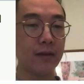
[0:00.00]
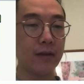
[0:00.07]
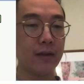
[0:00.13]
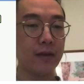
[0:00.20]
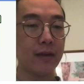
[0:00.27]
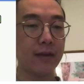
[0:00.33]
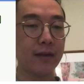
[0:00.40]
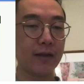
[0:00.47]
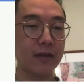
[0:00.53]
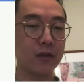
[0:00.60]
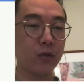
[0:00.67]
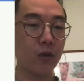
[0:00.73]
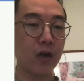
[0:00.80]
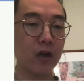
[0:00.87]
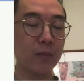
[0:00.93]
It takes
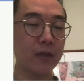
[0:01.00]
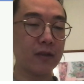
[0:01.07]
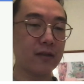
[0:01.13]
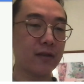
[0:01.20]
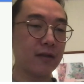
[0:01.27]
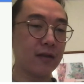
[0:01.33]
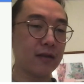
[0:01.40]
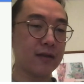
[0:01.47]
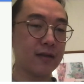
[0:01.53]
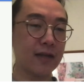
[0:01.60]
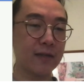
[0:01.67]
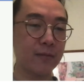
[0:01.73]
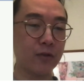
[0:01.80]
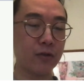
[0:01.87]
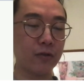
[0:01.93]
2 arguments and then assigns
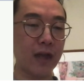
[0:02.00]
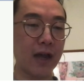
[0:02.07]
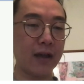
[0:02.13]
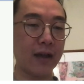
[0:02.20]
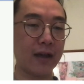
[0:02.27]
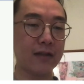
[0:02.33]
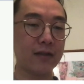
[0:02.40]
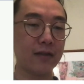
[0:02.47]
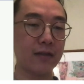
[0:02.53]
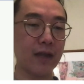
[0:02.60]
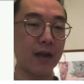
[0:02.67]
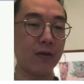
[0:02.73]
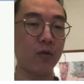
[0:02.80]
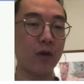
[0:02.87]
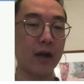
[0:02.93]
them to .x and
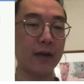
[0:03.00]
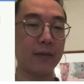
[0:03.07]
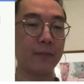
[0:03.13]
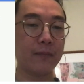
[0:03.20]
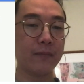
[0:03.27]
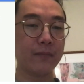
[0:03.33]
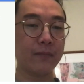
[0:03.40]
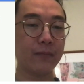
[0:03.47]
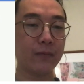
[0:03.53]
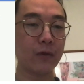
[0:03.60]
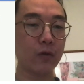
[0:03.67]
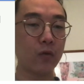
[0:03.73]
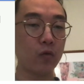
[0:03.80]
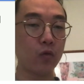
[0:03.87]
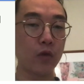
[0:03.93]
.y.
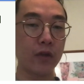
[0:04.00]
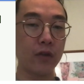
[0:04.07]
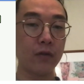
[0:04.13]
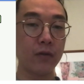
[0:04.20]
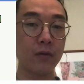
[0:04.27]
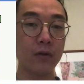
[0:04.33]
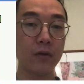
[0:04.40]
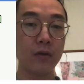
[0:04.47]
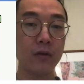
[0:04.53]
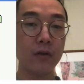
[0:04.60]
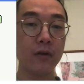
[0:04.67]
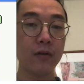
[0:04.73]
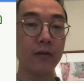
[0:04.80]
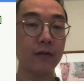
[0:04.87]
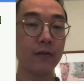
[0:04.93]
When you
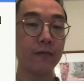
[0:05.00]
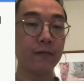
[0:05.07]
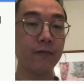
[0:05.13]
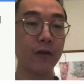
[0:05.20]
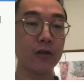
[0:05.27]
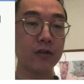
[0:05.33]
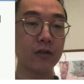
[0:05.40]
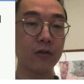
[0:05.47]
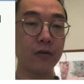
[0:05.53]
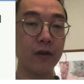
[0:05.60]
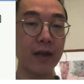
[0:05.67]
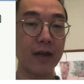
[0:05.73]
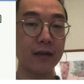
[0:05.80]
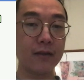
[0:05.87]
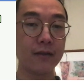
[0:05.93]
first
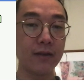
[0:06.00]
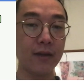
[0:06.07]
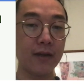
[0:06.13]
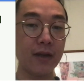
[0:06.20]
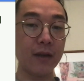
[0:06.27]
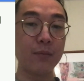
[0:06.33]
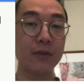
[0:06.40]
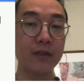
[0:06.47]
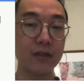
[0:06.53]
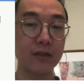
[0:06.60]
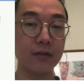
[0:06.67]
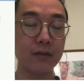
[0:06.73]
create an empty